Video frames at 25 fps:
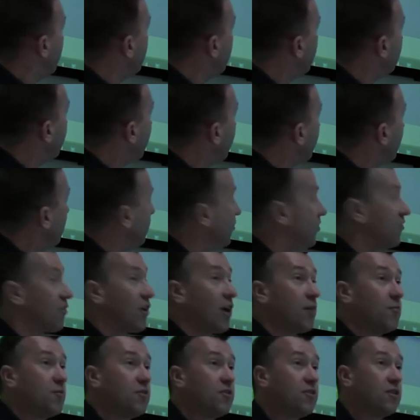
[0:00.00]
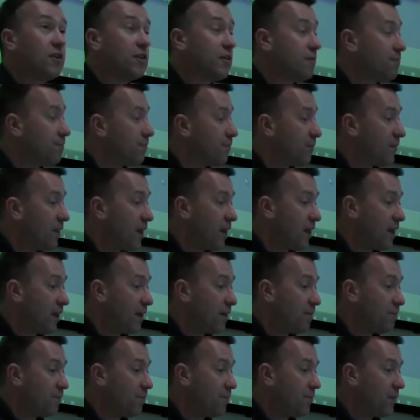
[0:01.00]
to set a risk appetite here,